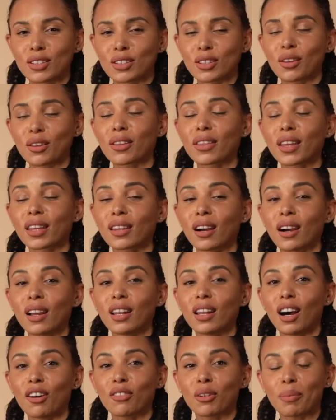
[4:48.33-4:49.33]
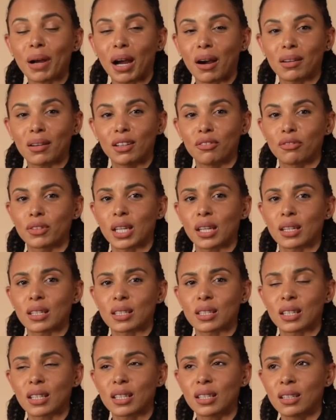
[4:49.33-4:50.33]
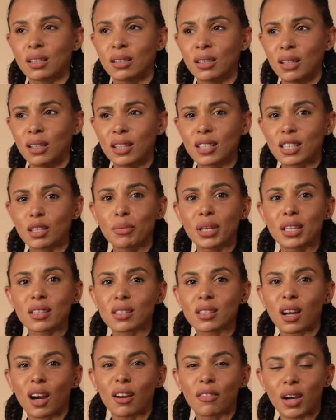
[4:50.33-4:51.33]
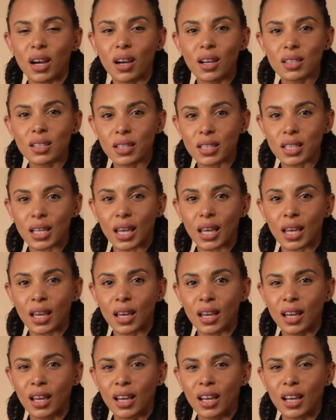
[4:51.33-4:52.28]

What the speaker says: So the thing that I love about Live Tinted is it means diversity.